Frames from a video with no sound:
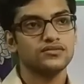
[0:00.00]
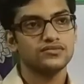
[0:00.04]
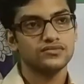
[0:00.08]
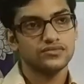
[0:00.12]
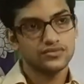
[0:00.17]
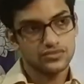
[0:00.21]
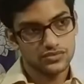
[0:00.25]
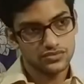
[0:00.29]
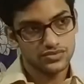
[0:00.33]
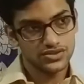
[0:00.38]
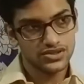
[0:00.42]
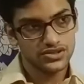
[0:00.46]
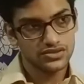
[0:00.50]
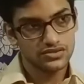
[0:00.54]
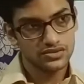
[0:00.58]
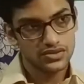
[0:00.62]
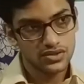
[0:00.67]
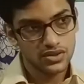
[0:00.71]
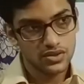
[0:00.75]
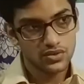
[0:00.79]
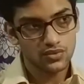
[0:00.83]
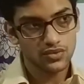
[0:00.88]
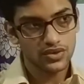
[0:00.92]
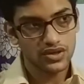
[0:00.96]
we
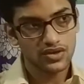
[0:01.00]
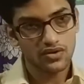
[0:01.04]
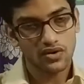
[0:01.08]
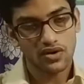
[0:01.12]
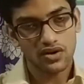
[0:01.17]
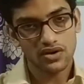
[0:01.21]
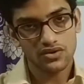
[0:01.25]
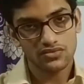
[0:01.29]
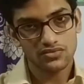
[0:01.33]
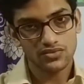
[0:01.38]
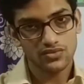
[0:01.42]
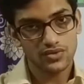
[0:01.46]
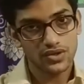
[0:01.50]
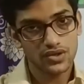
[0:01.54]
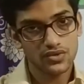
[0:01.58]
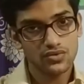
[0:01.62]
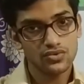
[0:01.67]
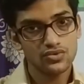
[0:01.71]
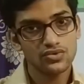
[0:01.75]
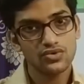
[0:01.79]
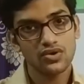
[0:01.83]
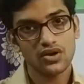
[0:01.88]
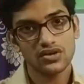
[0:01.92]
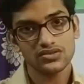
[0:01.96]

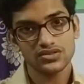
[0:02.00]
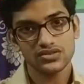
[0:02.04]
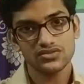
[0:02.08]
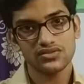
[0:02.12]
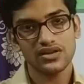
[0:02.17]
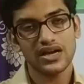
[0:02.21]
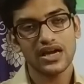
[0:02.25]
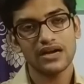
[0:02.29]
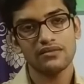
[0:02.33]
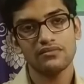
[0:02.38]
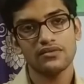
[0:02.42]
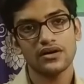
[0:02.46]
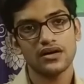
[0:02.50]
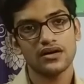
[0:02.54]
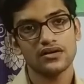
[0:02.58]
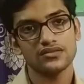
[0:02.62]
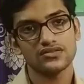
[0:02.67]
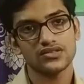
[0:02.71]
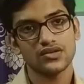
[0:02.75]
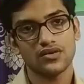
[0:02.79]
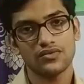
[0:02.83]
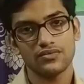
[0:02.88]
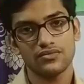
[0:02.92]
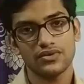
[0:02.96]
could also have a
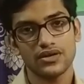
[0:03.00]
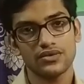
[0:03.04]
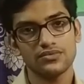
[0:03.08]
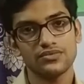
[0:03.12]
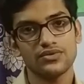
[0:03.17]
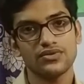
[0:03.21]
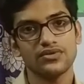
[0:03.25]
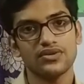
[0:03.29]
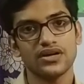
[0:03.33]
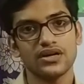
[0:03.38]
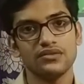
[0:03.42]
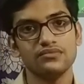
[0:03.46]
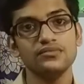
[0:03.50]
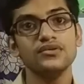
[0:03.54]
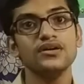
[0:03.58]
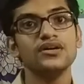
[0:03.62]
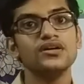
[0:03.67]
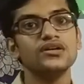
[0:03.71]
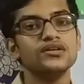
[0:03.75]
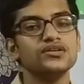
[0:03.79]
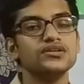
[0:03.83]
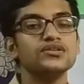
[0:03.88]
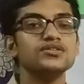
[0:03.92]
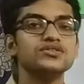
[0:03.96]
software program.
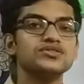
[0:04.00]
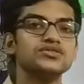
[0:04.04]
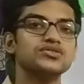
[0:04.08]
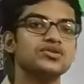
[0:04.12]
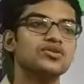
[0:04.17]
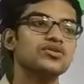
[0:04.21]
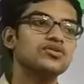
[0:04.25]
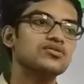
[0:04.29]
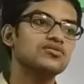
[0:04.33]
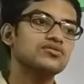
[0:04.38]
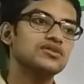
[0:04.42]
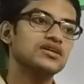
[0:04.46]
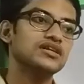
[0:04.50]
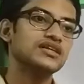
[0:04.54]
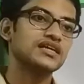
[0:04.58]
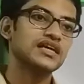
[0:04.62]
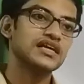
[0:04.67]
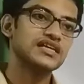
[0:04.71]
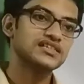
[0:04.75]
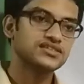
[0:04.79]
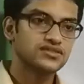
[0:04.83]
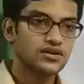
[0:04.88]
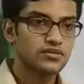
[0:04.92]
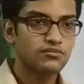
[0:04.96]
So in
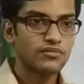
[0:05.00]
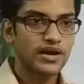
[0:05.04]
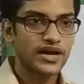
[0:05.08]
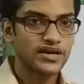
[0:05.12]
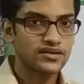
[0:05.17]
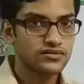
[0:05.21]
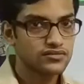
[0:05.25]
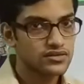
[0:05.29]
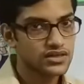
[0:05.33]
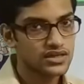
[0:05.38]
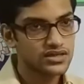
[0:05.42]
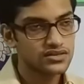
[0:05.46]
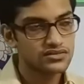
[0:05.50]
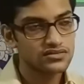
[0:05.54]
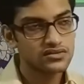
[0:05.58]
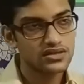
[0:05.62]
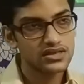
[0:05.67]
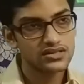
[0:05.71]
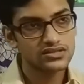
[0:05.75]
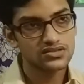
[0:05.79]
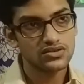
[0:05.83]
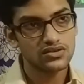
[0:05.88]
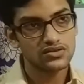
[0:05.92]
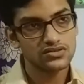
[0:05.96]
case of
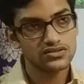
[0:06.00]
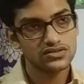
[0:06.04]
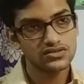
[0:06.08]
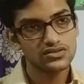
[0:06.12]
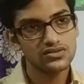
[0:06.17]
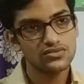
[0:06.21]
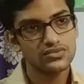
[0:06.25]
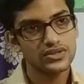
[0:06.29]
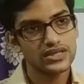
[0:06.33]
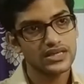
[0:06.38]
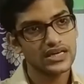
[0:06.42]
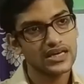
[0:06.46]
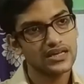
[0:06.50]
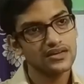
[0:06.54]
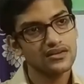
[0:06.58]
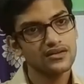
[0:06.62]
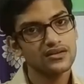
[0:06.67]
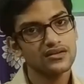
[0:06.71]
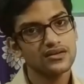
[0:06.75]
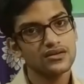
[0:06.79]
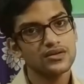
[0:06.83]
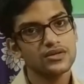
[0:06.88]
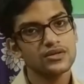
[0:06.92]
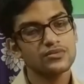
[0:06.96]
microcontrollers also, we can
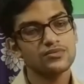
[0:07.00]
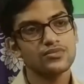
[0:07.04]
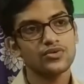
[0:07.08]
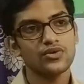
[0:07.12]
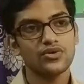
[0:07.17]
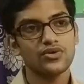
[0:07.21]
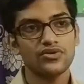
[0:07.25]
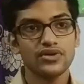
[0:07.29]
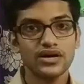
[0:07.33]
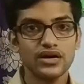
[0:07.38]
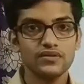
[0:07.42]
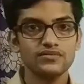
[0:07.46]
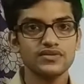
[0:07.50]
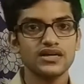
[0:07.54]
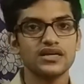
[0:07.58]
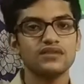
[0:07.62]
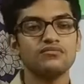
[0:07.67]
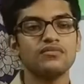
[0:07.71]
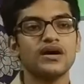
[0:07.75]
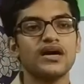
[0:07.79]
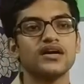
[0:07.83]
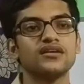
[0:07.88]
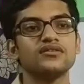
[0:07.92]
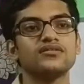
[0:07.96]
program that
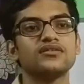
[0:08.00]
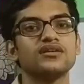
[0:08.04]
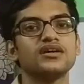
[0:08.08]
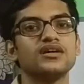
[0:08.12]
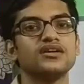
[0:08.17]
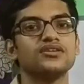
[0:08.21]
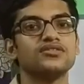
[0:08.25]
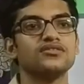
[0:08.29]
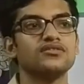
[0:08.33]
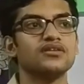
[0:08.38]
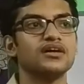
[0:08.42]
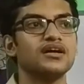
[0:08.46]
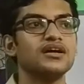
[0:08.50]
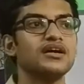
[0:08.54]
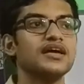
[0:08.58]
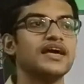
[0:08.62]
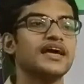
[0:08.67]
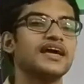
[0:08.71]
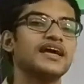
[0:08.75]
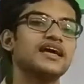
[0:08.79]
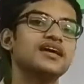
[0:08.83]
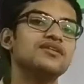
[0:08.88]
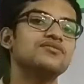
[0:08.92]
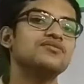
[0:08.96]
microcontroller.
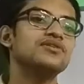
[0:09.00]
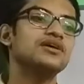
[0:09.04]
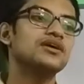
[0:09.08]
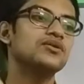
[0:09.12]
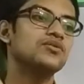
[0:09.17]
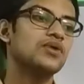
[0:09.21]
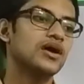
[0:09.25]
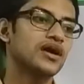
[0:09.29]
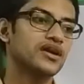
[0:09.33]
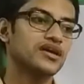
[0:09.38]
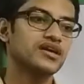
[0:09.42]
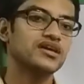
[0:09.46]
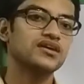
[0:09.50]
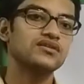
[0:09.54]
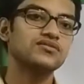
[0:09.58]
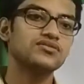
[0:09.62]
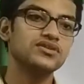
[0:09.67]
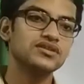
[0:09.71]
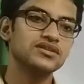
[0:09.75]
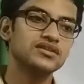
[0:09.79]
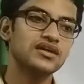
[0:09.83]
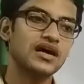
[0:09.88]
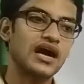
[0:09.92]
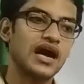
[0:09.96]
Again, we are working
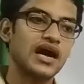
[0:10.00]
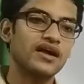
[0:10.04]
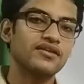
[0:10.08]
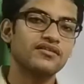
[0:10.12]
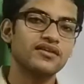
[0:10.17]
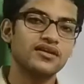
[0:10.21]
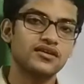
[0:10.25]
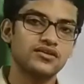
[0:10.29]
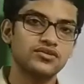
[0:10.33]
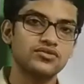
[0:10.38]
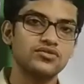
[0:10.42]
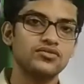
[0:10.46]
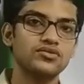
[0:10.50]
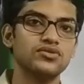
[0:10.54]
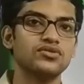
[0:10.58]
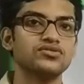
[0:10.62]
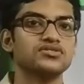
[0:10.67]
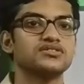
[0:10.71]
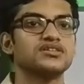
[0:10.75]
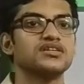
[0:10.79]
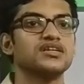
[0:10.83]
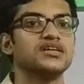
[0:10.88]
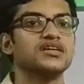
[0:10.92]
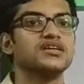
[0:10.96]
with the hardware too
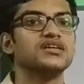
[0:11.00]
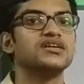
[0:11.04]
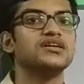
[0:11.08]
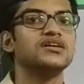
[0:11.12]
closely.